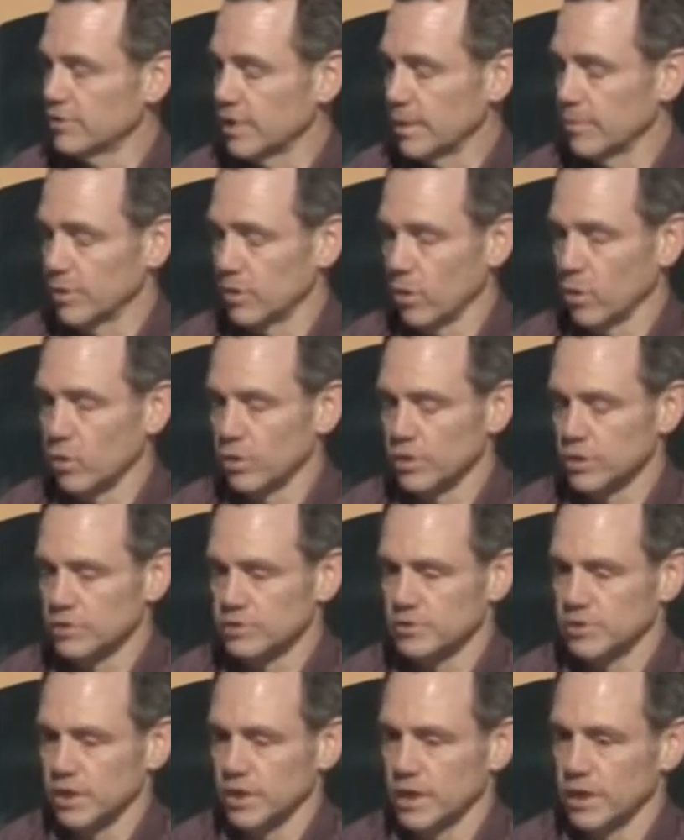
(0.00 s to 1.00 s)
I'm the
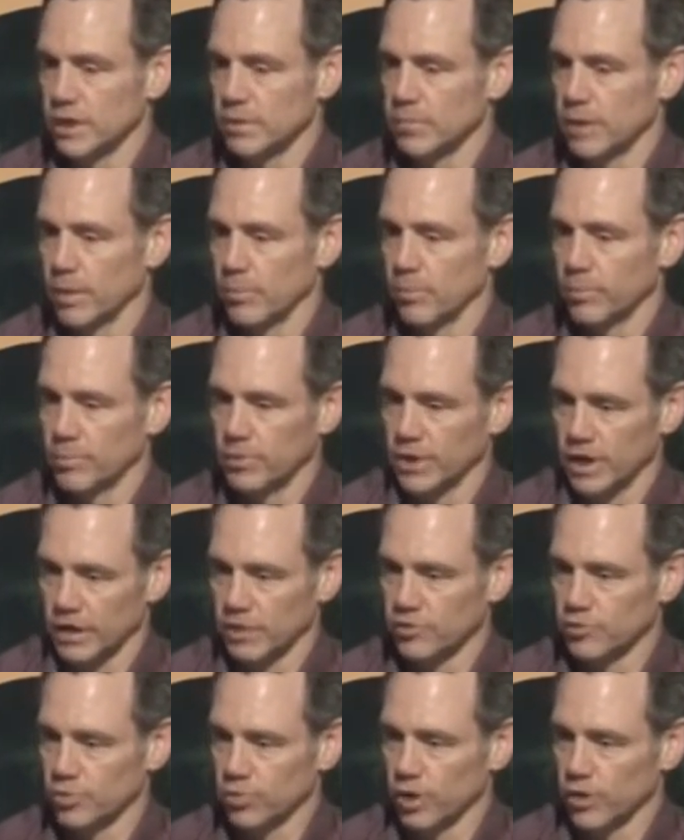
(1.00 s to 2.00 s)
oldest, and my
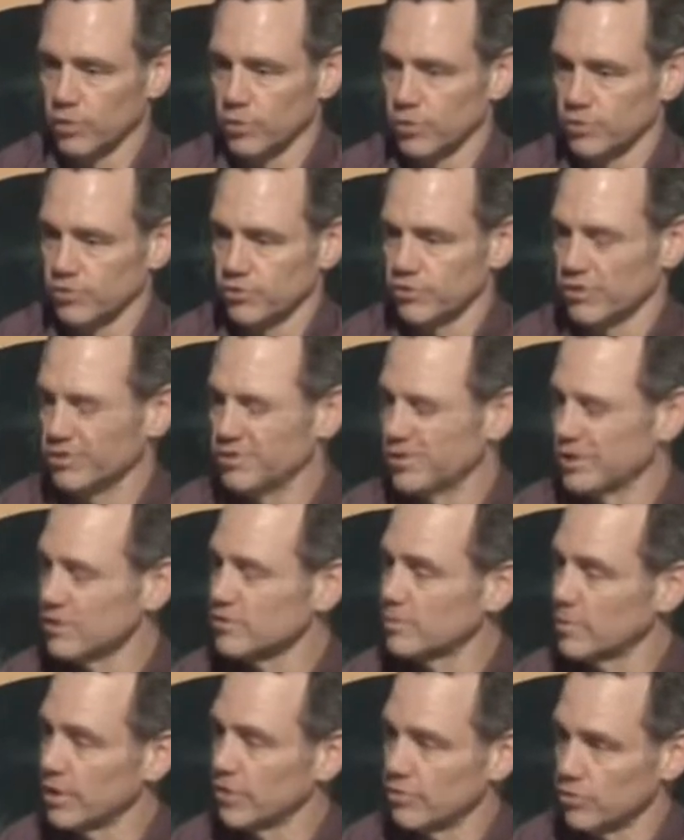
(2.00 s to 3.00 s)
youngest brother was just
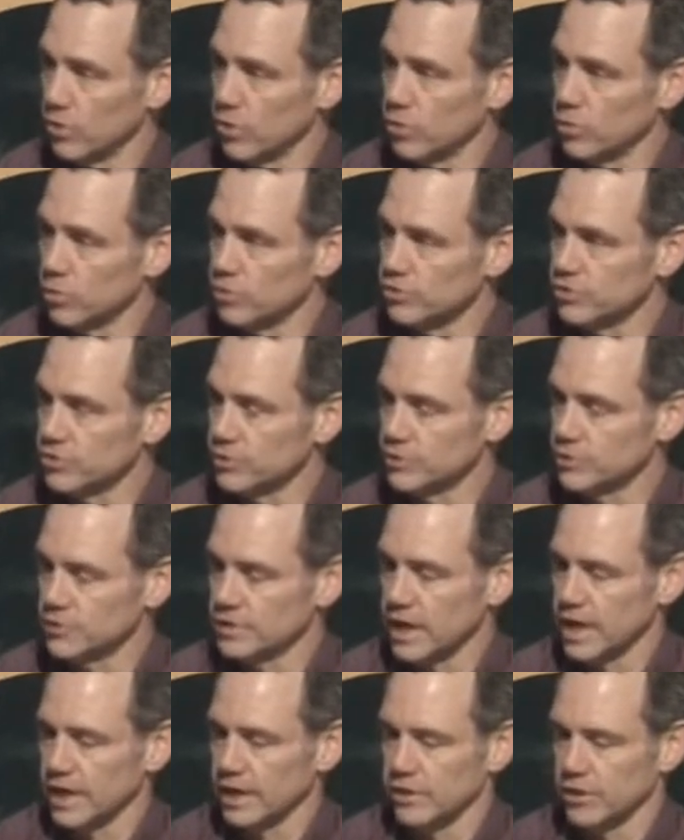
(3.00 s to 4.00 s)
six months old when she was
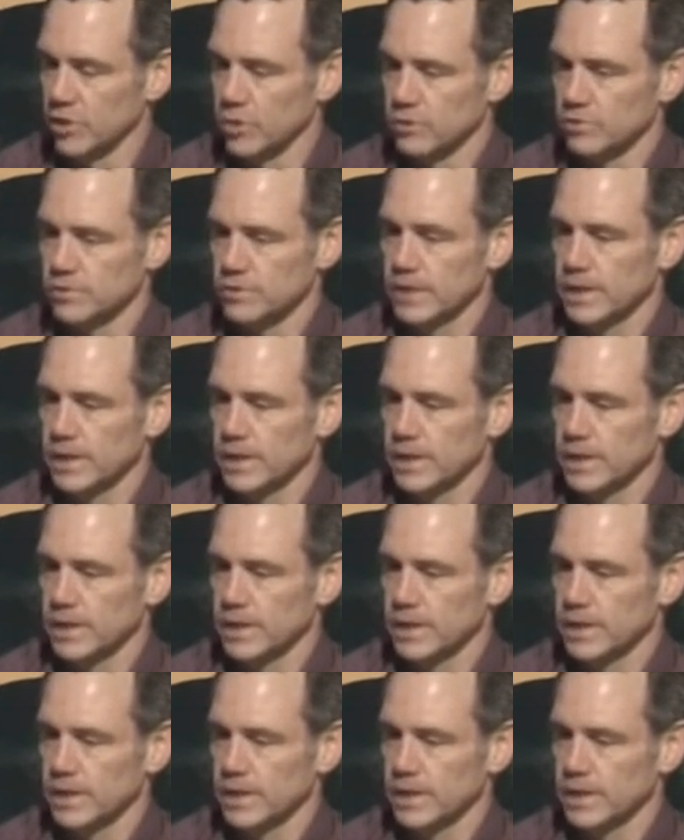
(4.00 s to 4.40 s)
diagnosed.